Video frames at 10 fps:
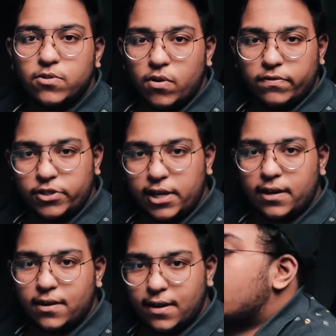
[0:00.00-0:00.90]
sort of
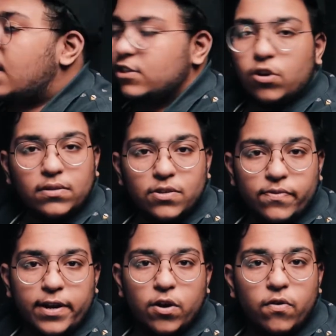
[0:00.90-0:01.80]
shake. I shot this
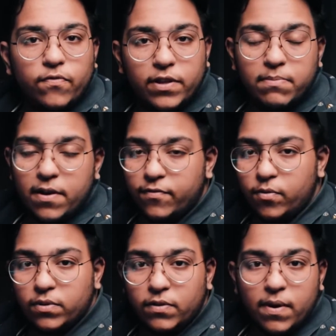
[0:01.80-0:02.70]
video with my
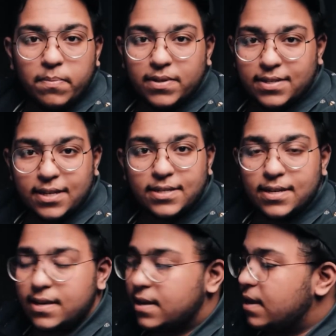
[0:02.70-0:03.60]
phone, the OnePlus
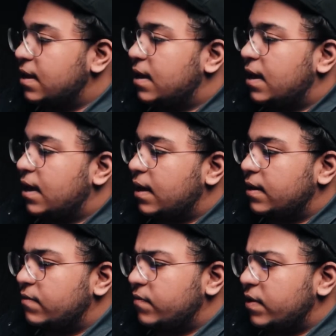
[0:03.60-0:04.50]
60,
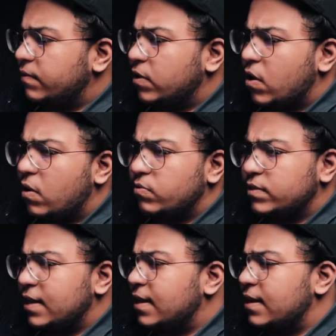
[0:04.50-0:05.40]
and we were
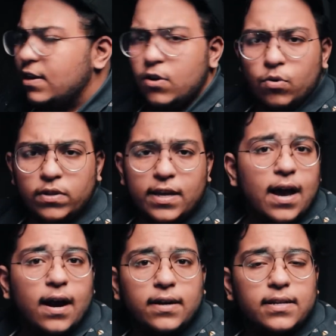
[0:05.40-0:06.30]
out there in Lodi
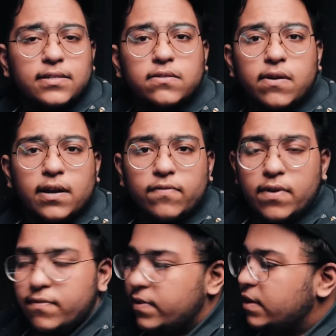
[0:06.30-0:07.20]
Art District
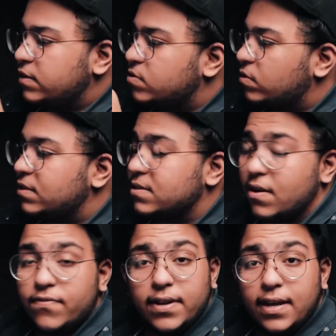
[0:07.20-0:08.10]
when we saw this
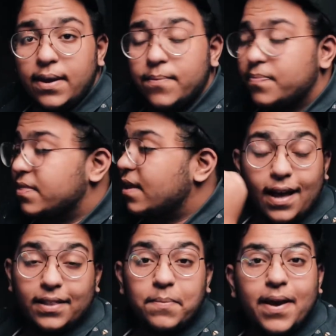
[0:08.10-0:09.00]
graffiti.
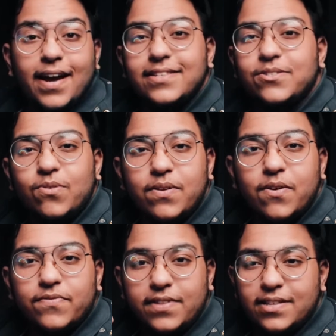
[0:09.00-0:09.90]
And the behind story
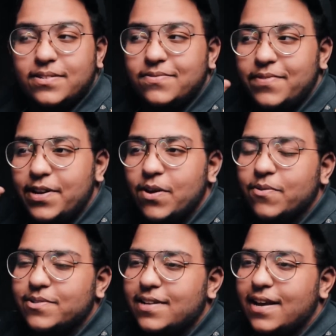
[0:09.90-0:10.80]
of this video
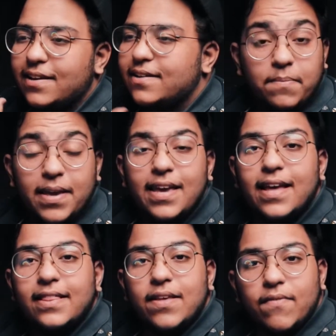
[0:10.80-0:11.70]
was like me
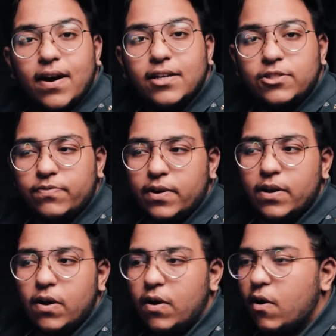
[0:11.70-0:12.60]
and Devansh
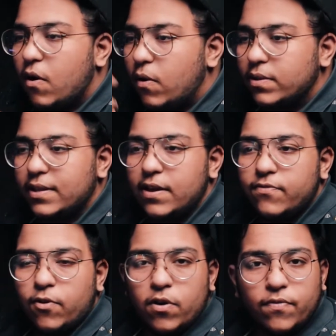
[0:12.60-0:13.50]
were on there
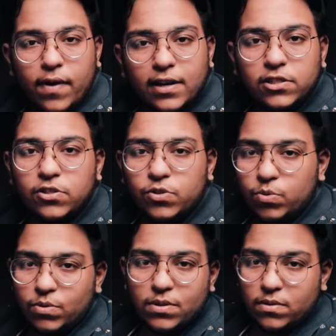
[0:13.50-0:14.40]
for a fashion
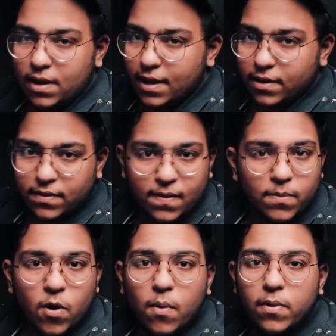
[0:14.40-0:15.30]
shoot, like some
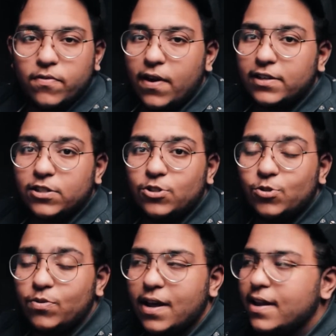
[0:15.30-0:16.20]
normal fashion
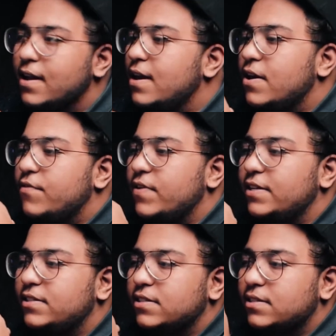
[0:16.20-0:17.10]
shoot, and we
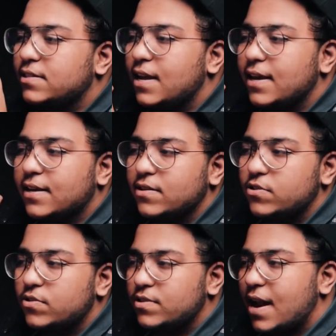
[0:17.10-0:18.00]
just like
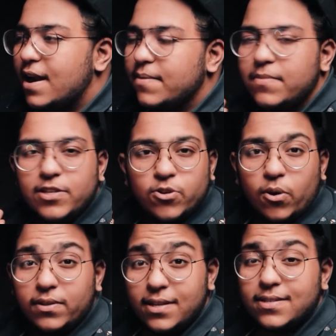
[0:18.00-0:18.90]
randomly
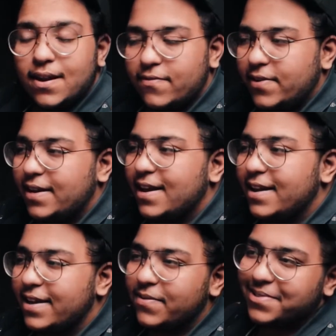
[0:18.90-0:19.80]
saw this graffiti,
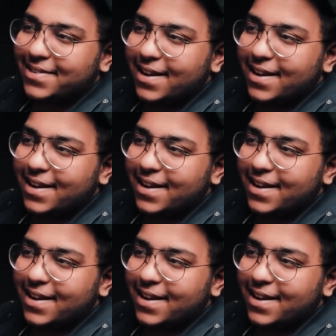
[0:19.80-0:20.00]
and he was